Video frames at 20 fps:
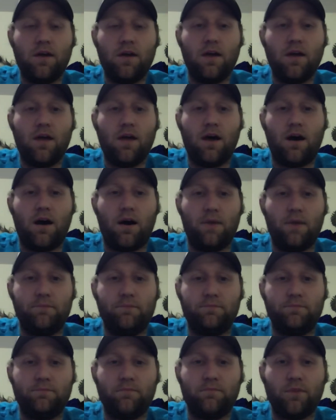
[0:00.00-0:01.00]

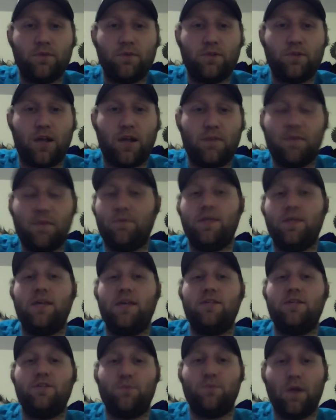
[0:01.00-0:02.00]
which a lot of people think
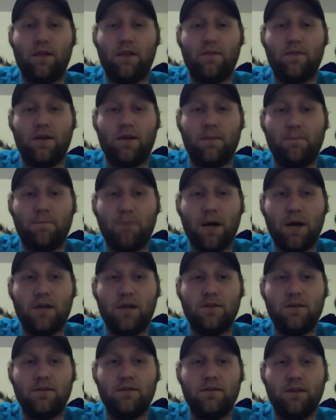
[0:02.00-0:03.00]
is irrelevant, but,
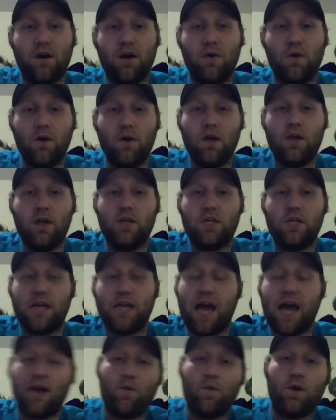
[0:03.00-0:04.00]
you
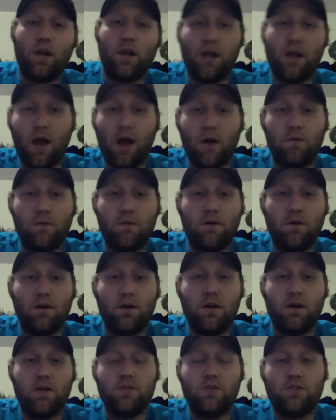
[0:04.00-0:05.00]
kind of want to know.
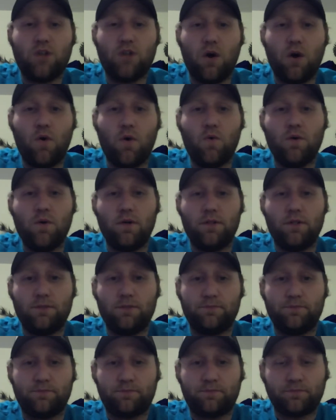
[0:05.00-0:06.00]
So,
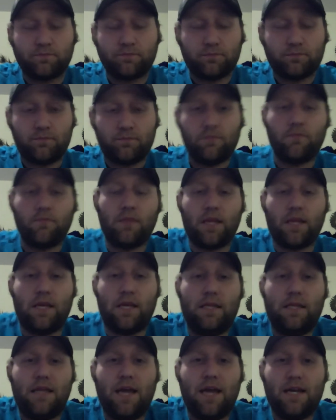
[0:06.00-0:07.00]

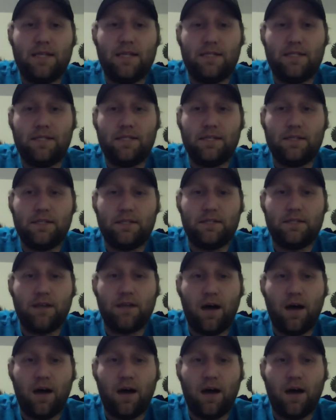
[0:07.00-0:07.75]
in that instance,